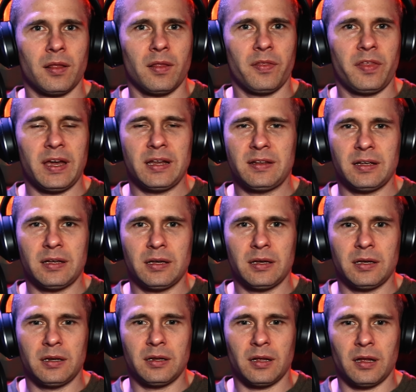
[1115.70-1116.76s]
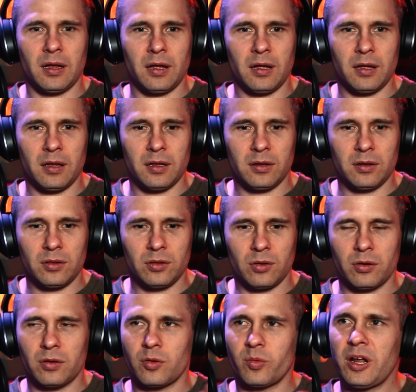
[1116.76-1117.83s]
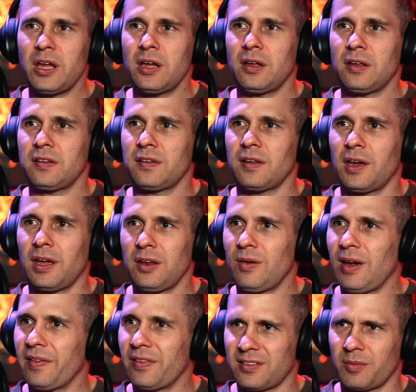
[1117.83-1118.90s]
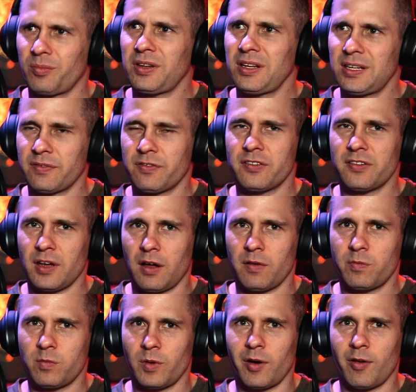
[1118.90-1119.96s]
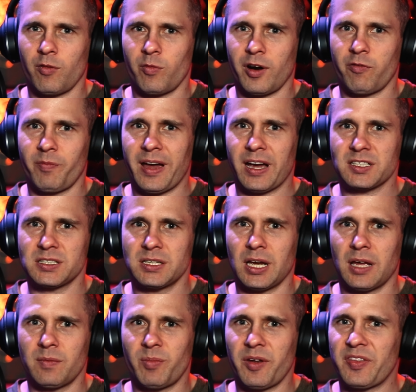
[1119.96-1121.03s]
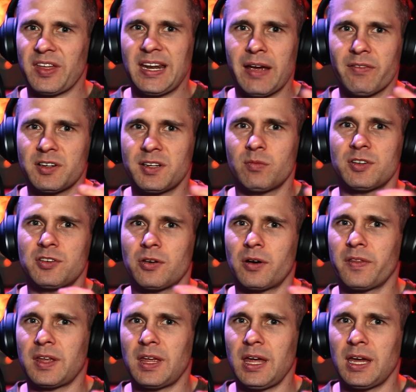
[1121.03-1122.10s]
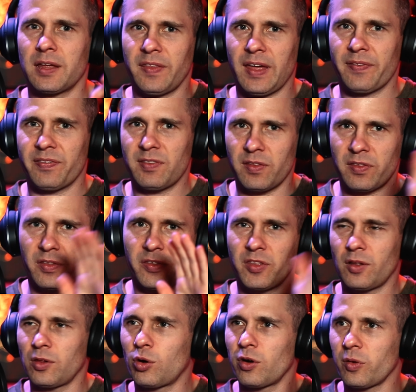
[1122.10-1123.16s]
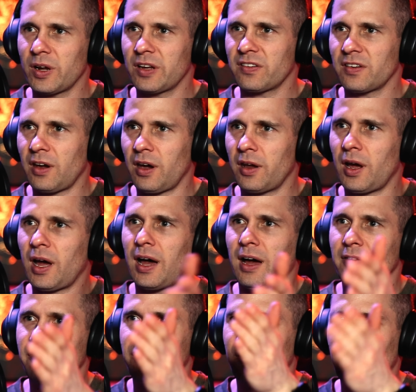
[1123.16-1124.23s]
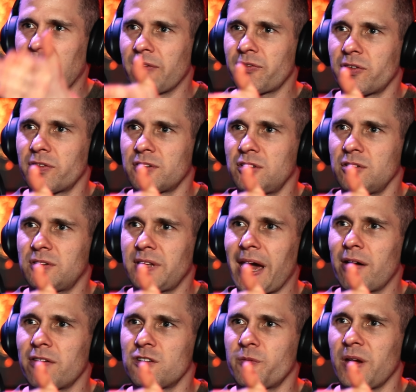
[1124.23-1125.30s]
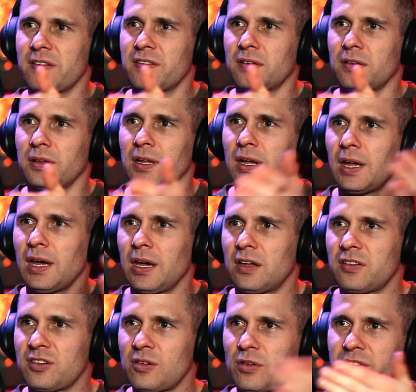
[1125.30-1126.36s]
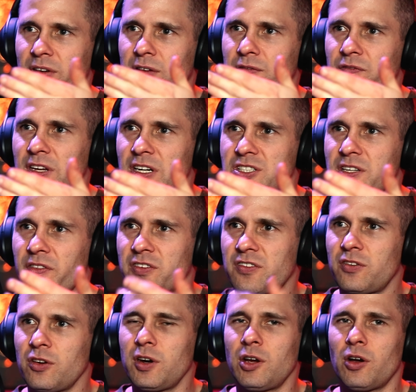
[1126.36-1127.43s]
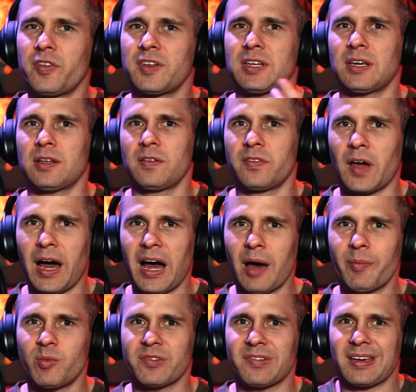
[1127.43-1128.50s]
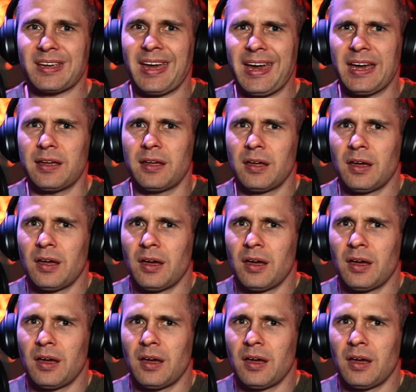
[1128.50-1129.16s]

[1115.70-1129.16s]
they did Lord of the Rings, and you had this completely different style, Ralph Bakshi, but they never did Return of the King. That the Lord of the Rings cut off after the Two Towers, basically, and so it was unfinished. And the studio that did The Hobbit was like, hey,